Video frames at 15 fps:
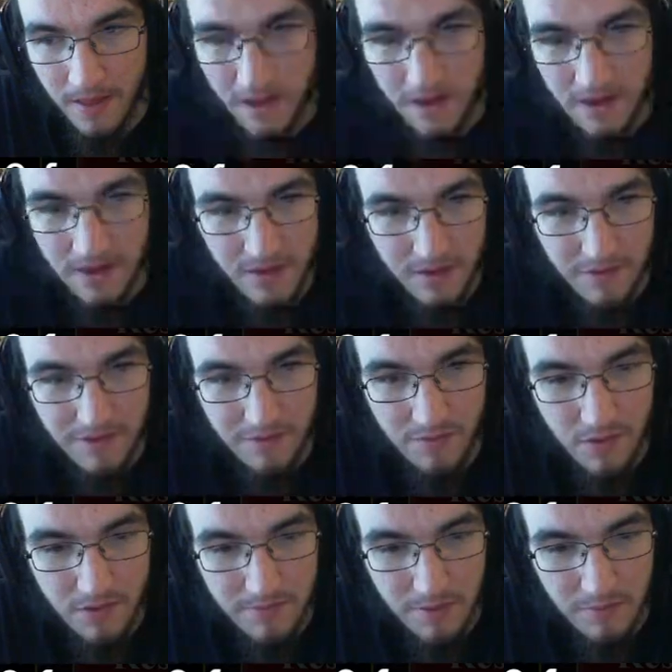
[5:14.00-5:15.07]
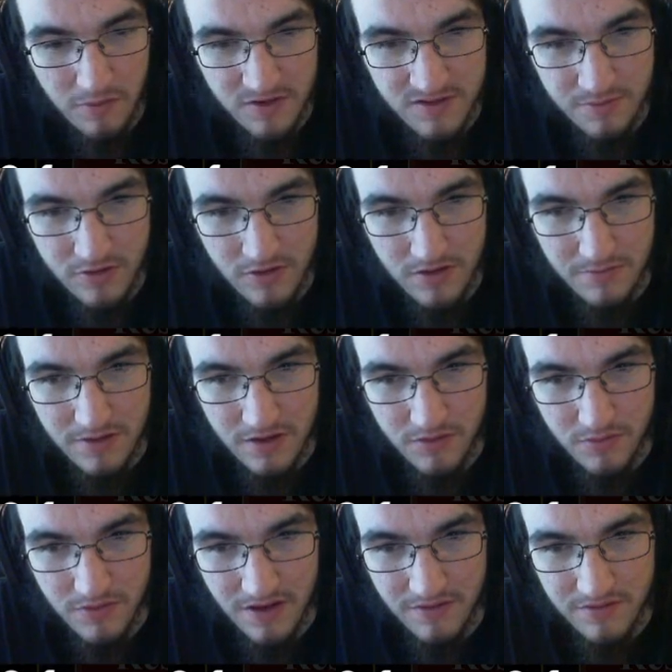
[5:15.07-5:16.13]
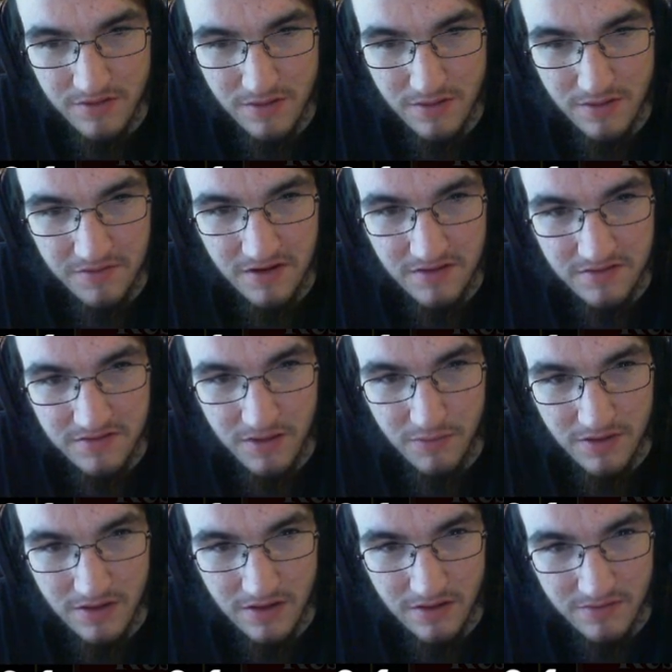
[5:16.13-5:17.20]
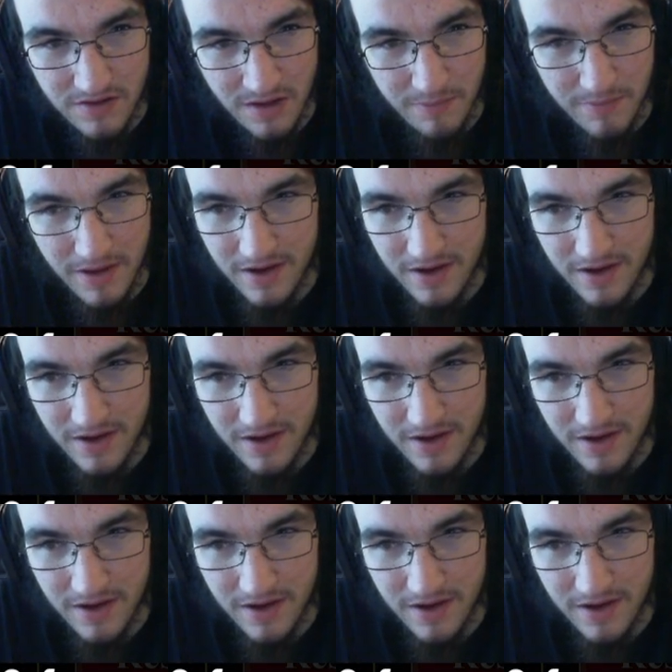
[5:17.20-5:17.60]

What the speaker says: Then we have 1 Memory Spirit because we have some events that we'd love to get back,